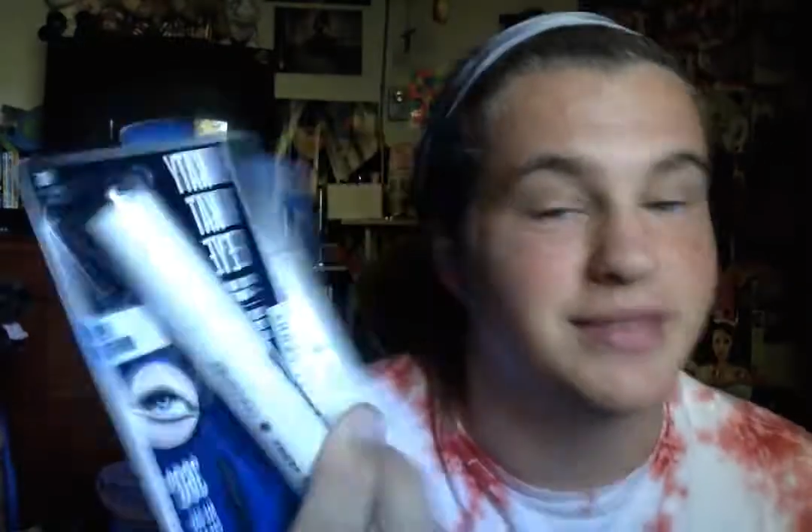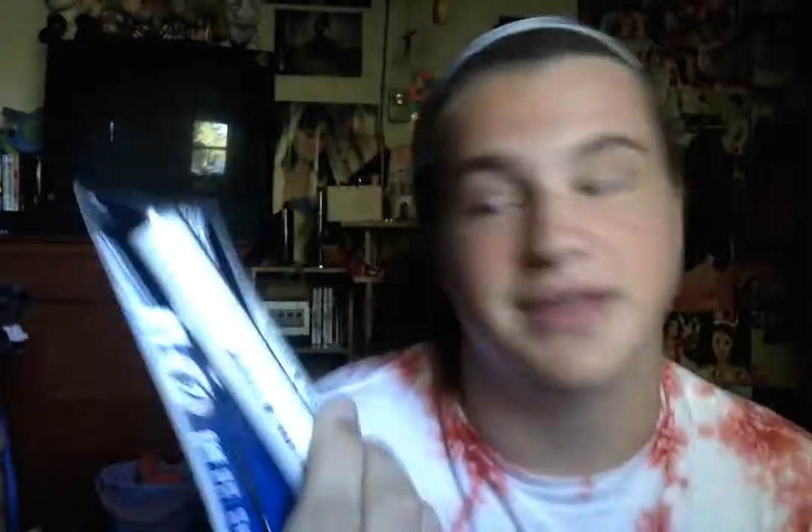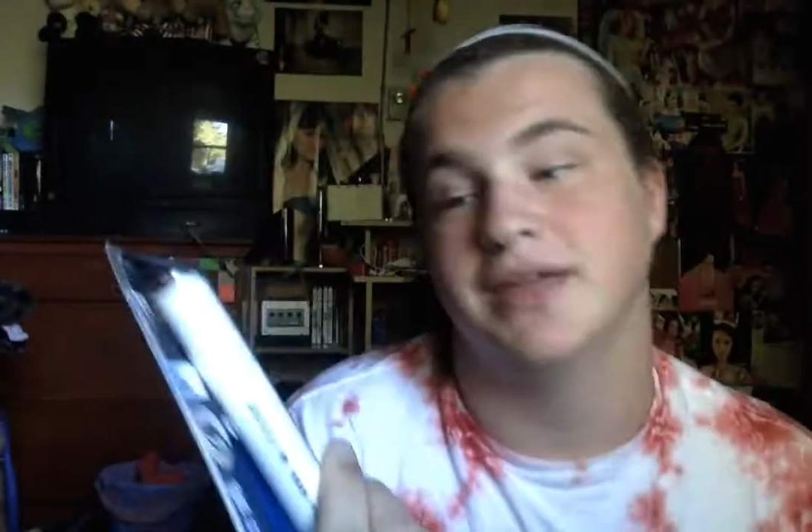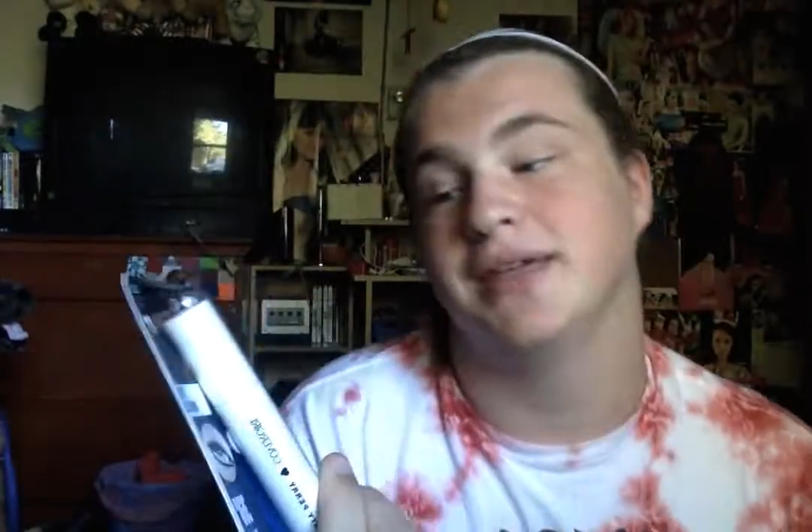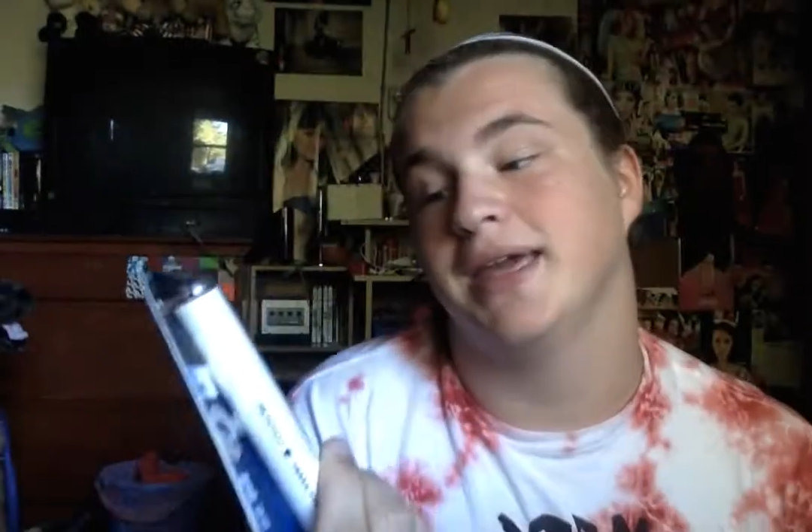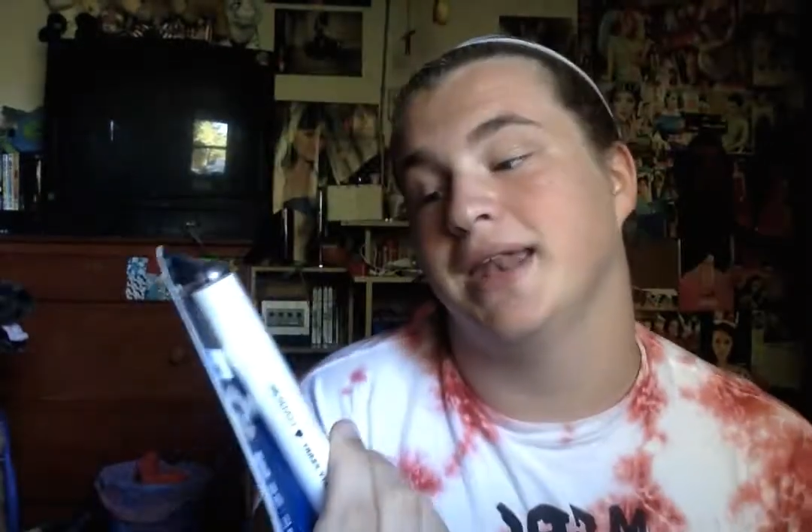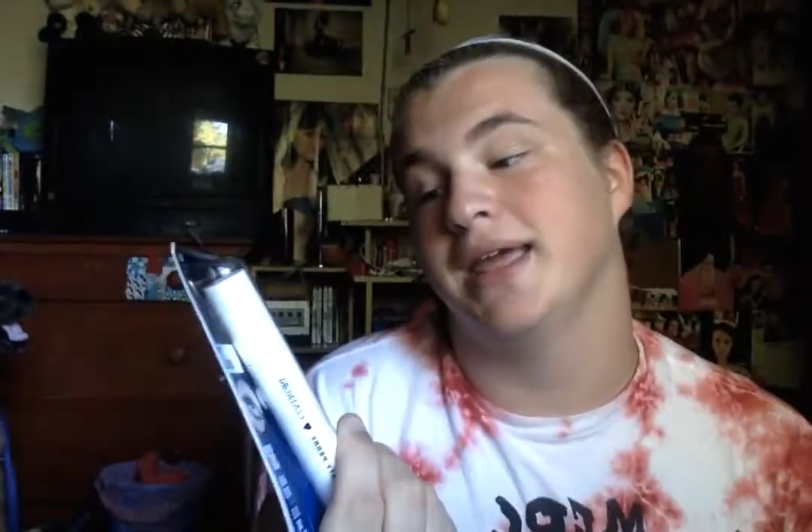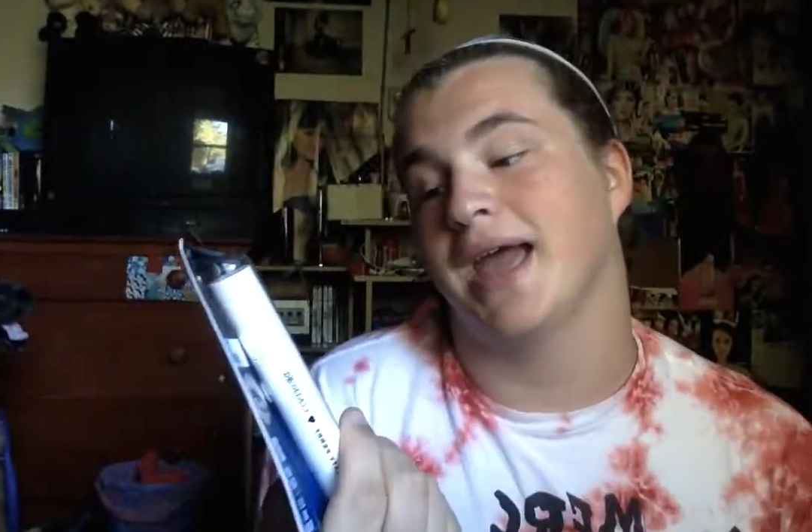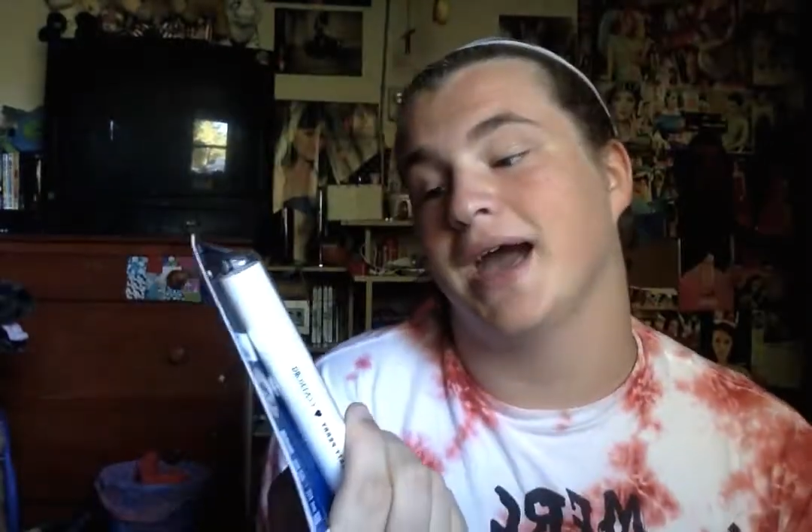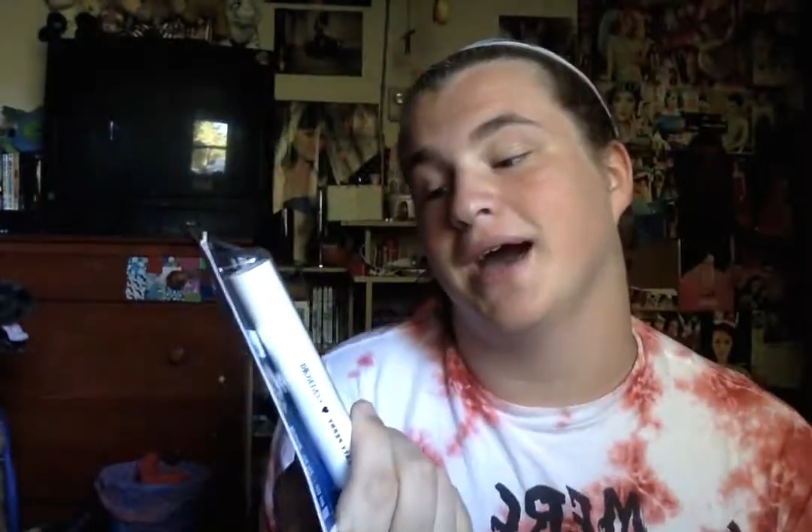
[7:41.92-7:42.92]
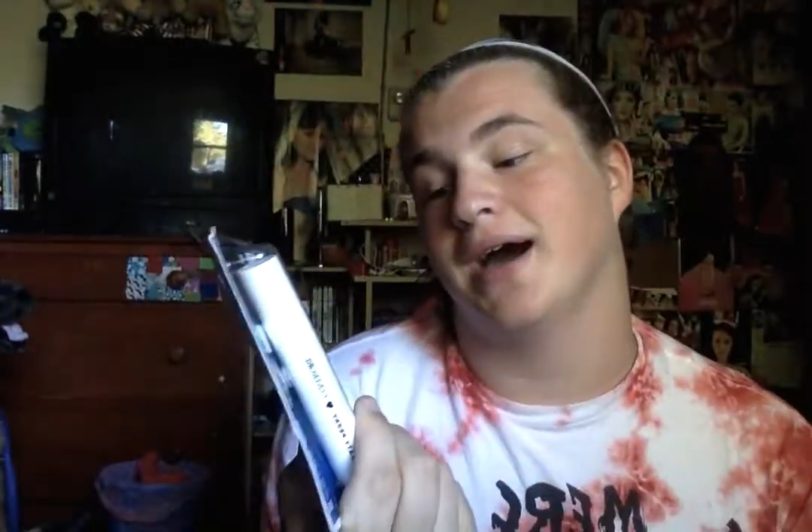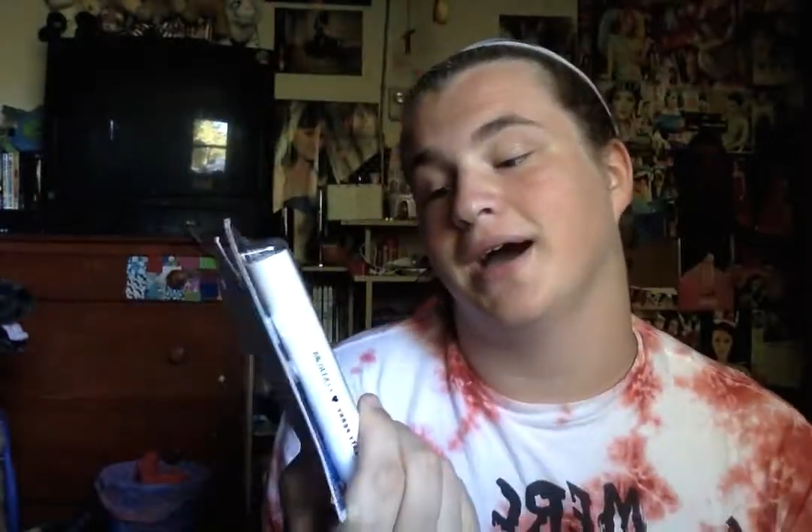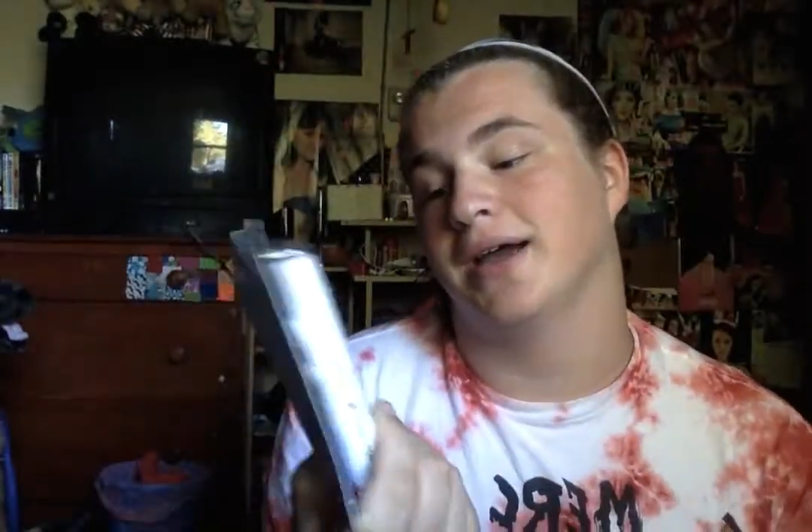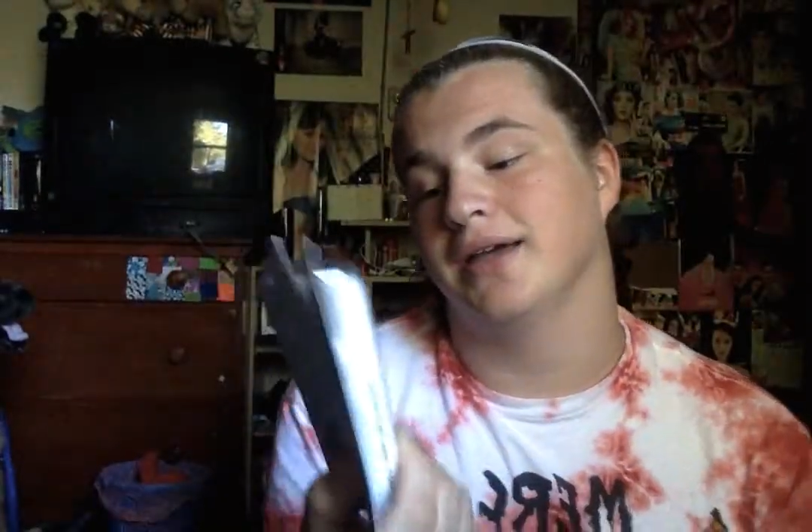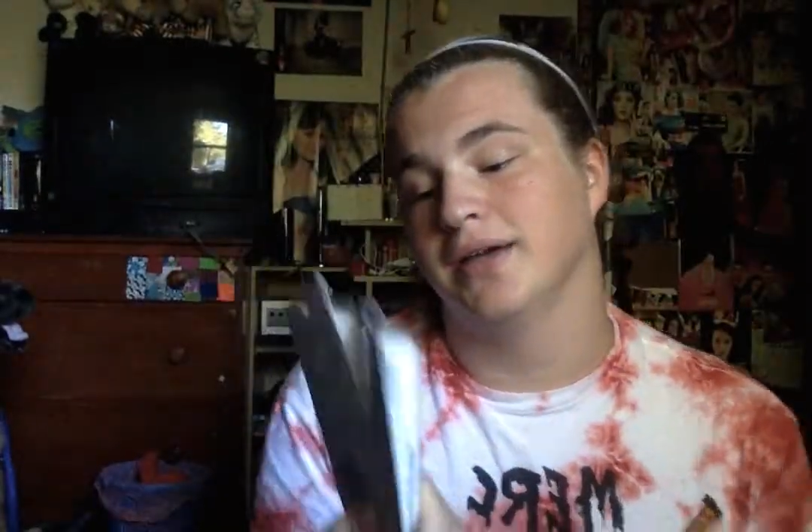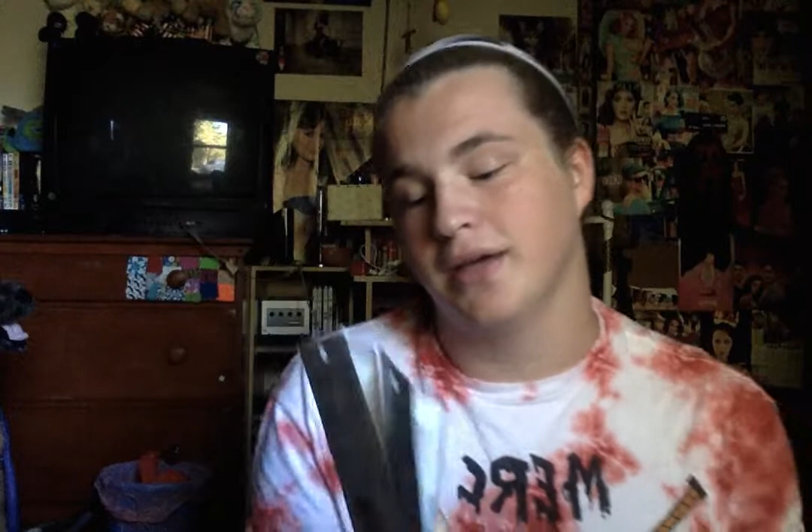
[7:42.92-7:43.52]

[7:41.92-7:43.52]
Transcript: the Katy Kat Eye